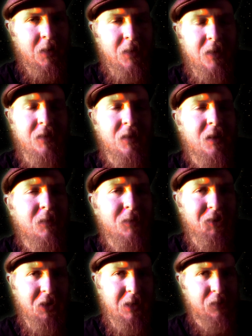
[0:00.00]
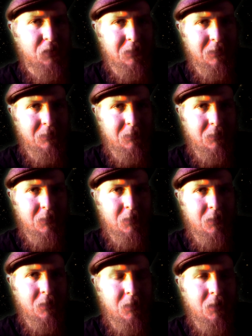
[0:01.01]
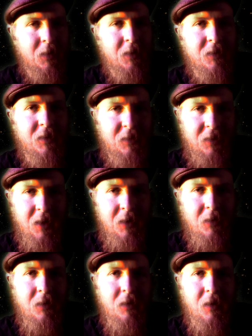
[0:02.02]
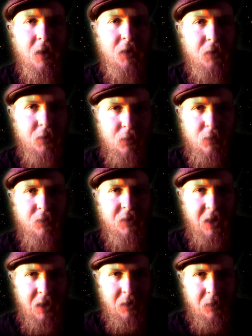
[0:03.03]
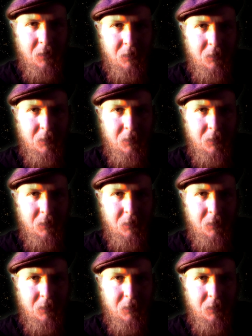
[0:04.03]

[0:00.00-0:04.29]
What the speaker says: this invitation to tell a new tale